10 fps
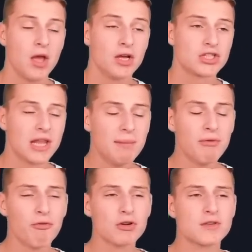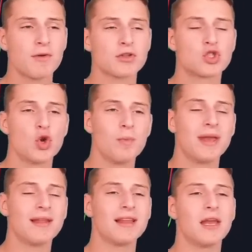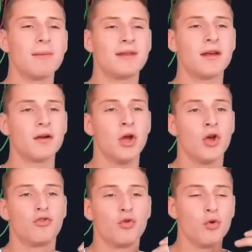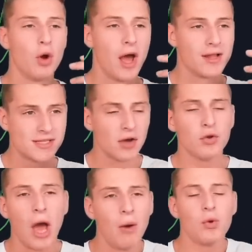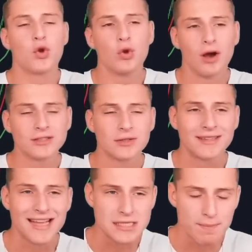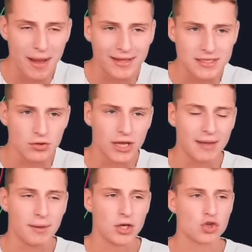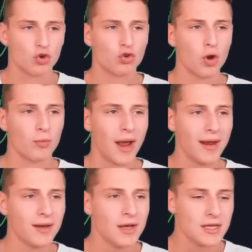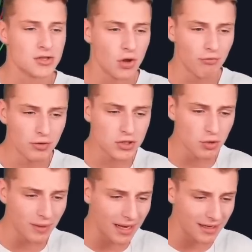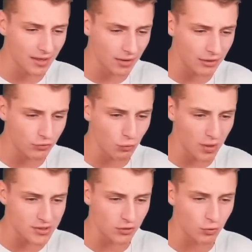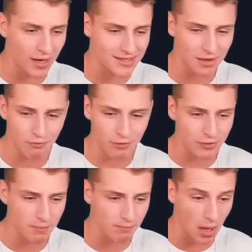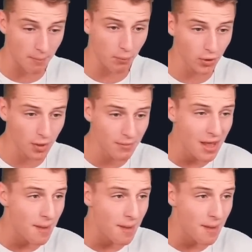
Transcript: So let me first of all zoom in a little bit here to tell you how we could also anticipate this on the imminent short term, right? So if we're zooming in here into towards the 2015 bottom,